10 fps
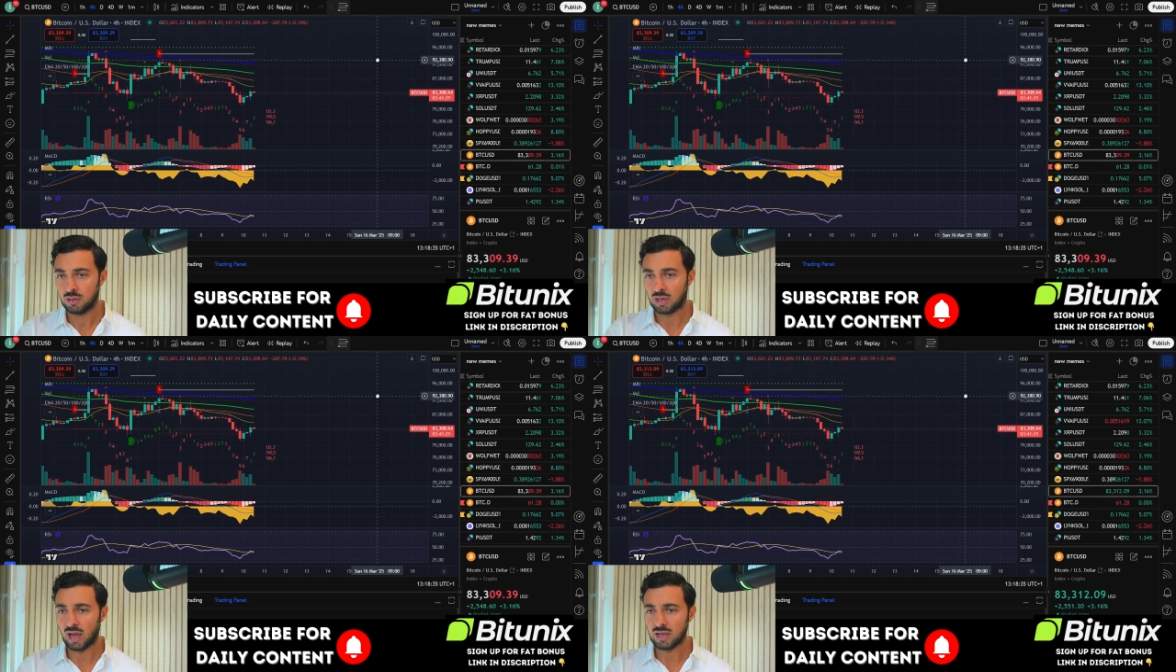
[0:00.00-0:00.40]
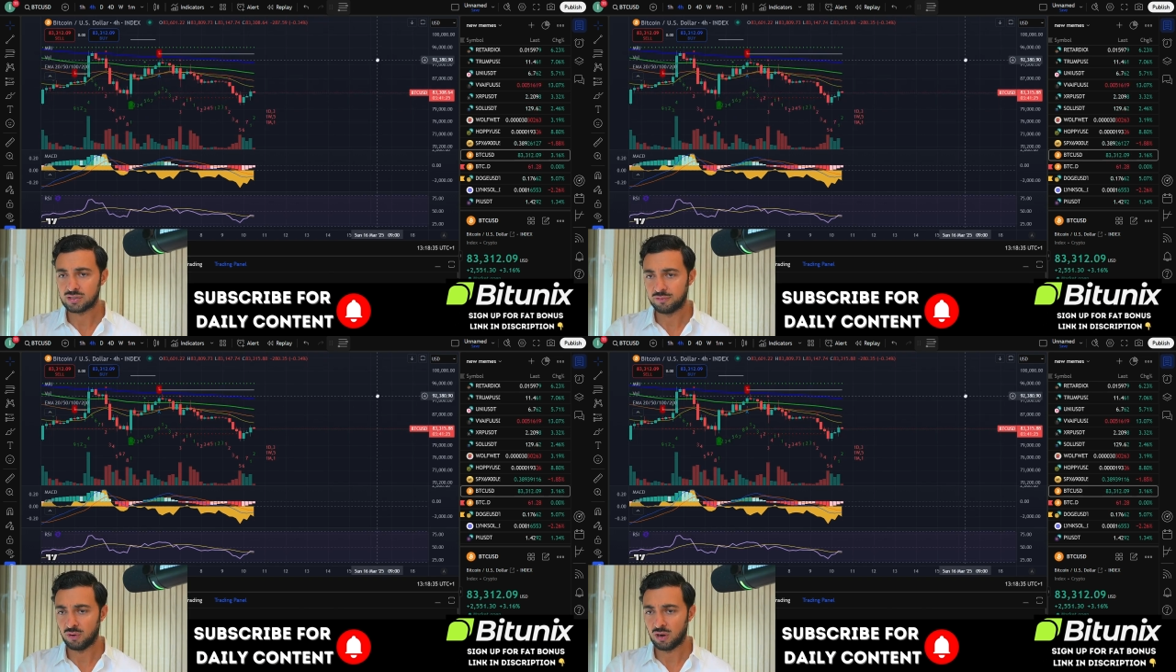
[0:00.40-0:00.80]
Guys,
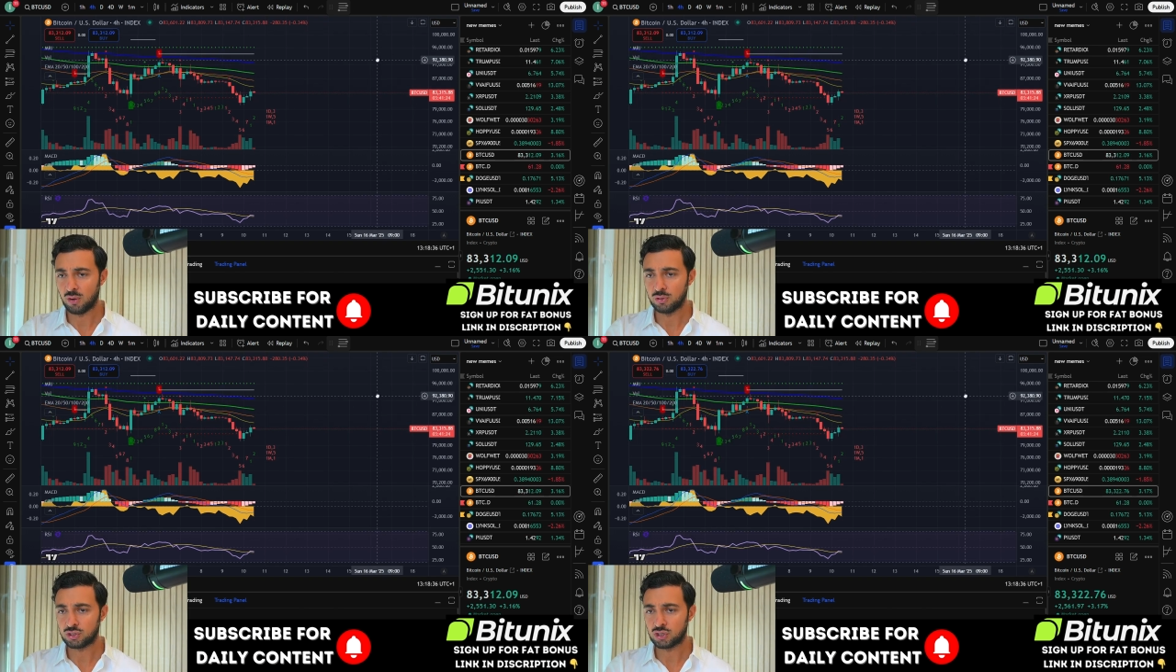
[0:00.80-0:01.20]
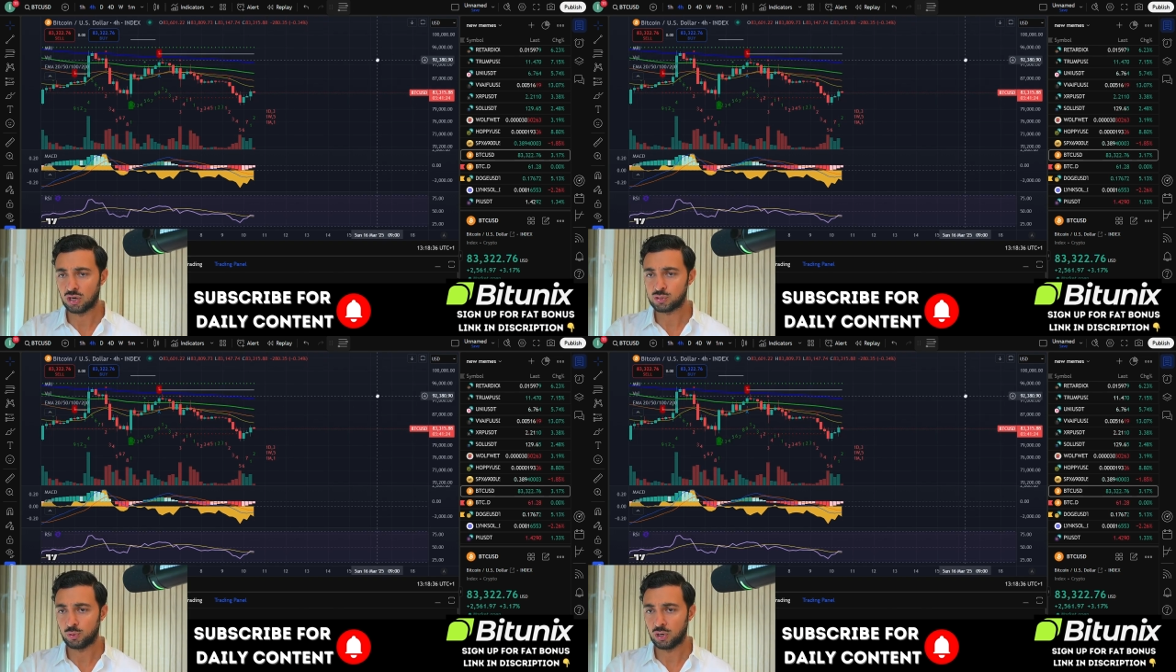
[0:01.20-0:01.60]
the 4-hour
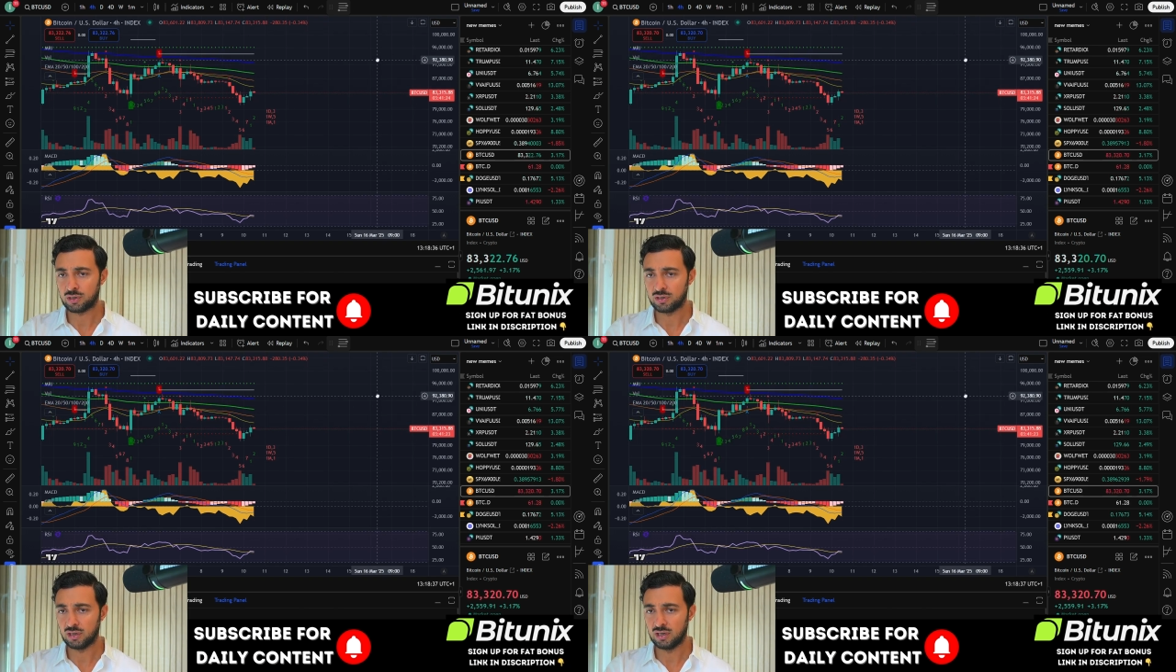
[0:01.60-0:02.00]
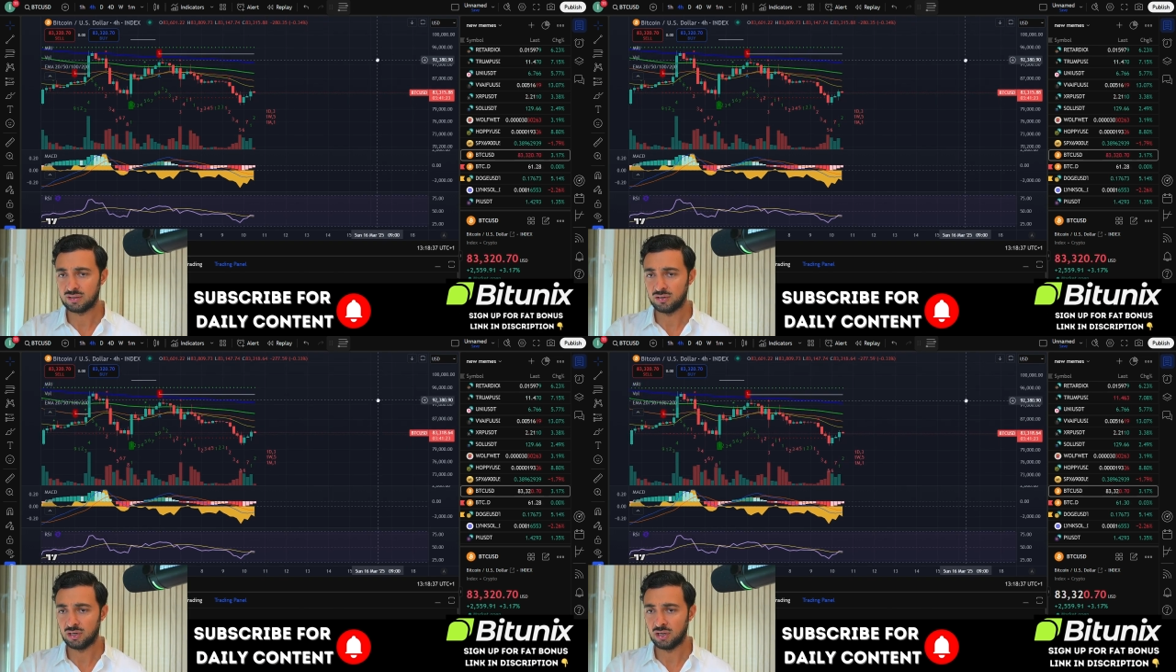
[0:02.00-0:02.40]
charts, we are
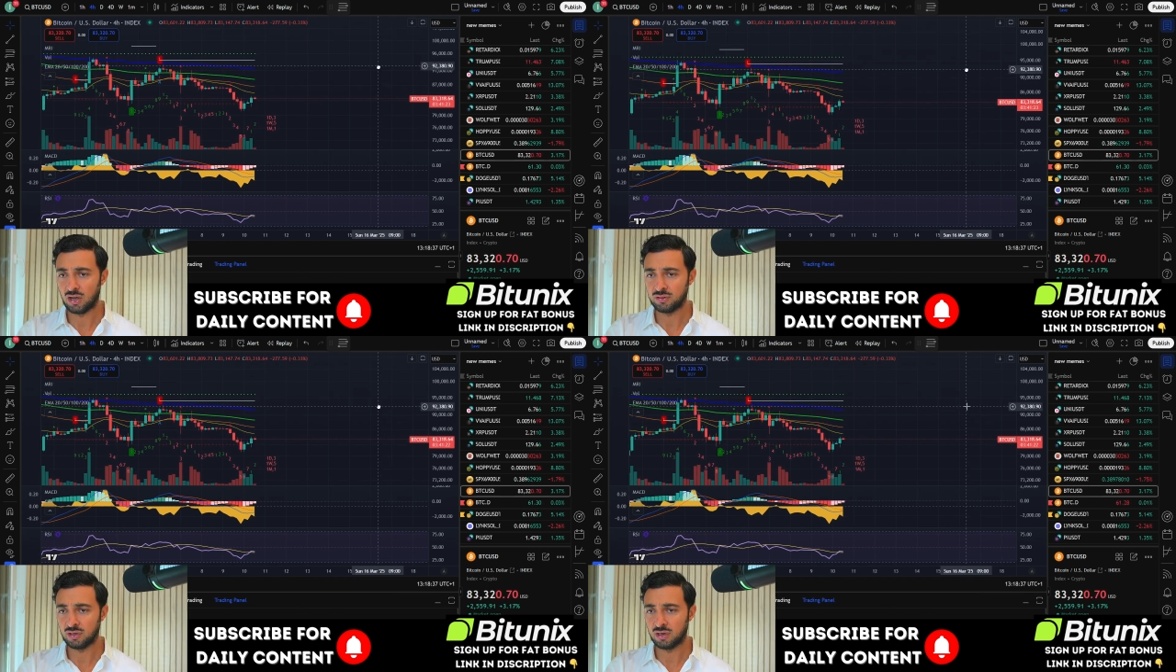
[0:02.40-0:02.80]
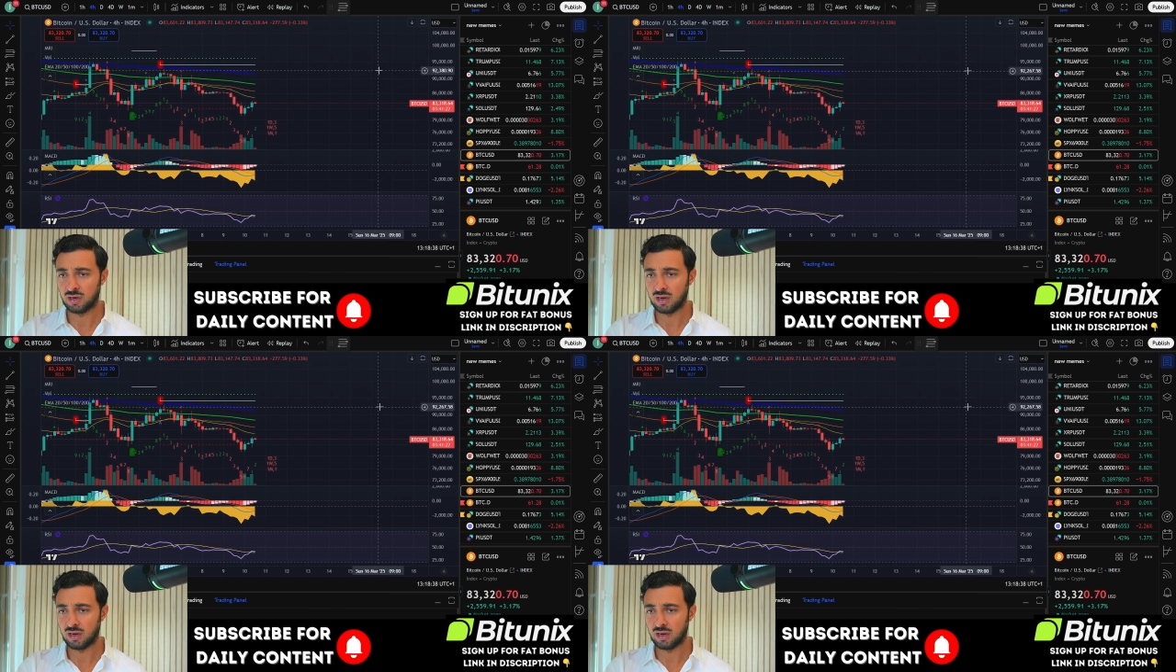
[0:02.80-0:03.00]
literally under